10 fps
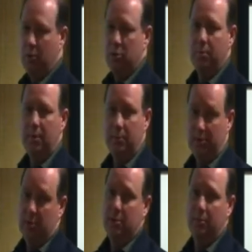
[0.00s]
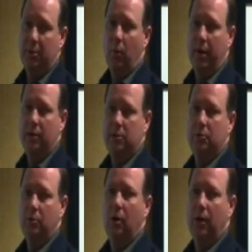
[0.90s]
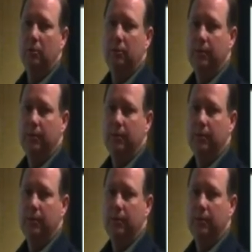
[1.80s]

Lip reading: those are people that simply waited too long.